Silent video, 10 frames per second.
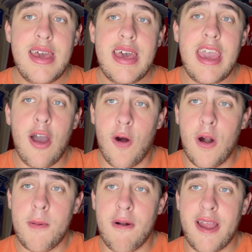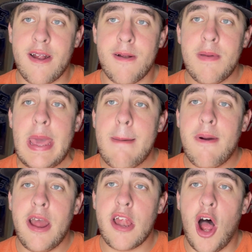a heartbreaker,
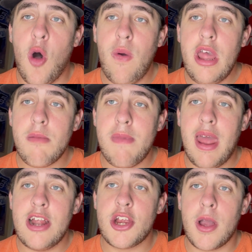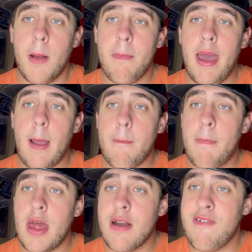but he's always managed to come back
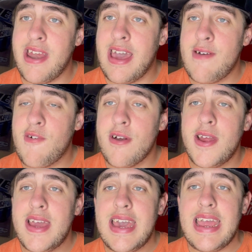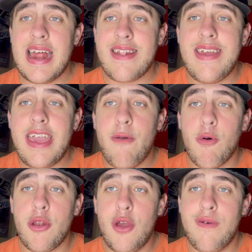better than ever, and I think he
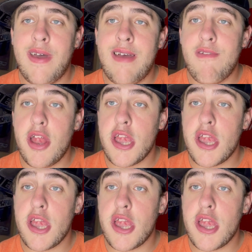will do that this